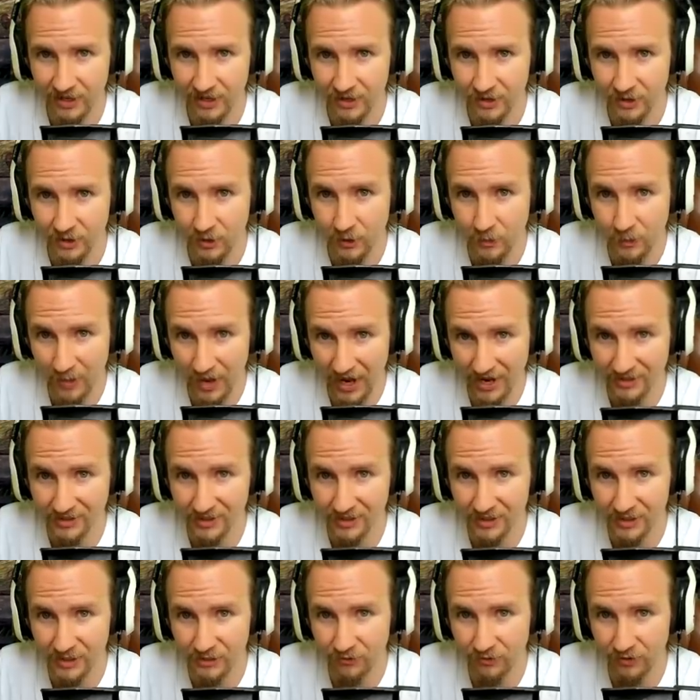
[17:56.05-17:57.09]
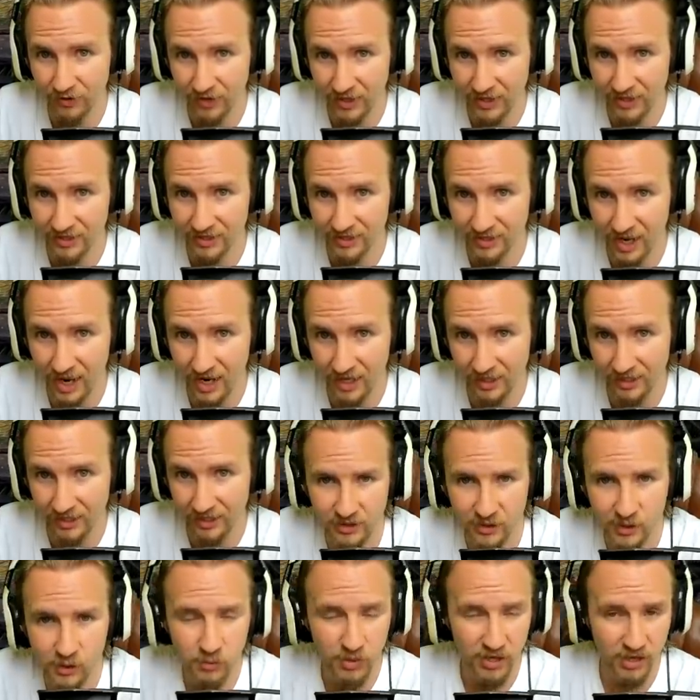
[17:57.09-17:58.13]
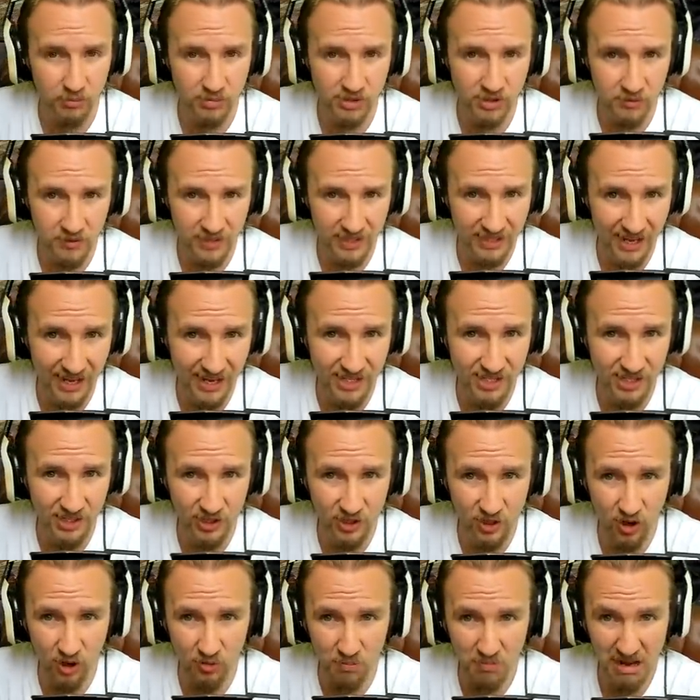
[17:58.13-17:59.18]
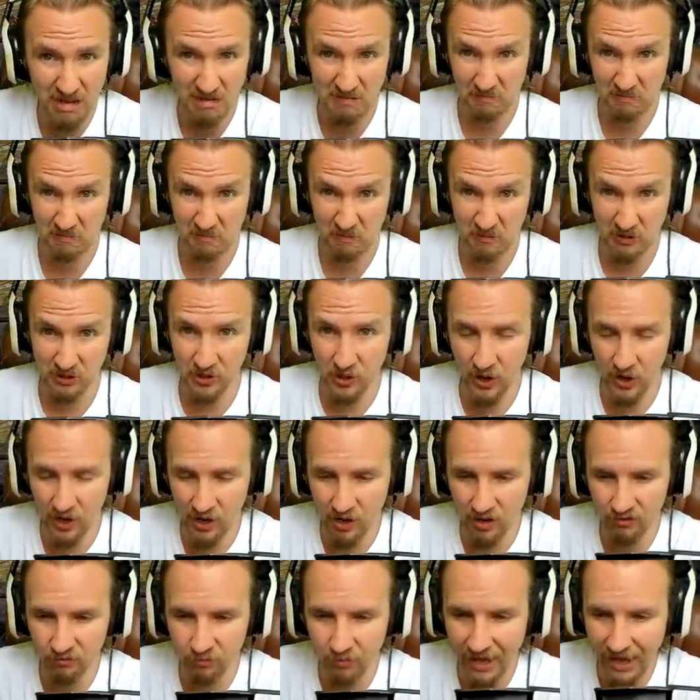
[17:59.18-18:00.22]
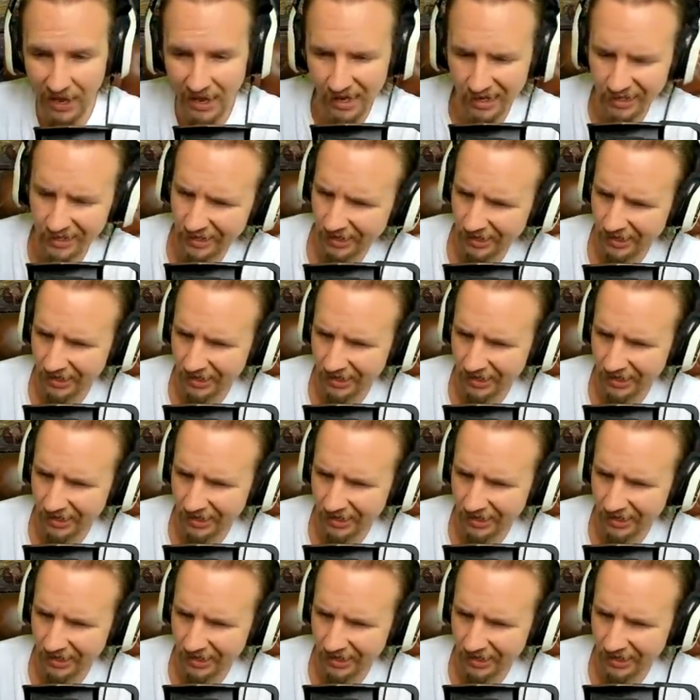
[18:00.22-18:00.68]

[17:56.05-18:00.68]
the capacity for this tank to be able to engage in combat was not half bad.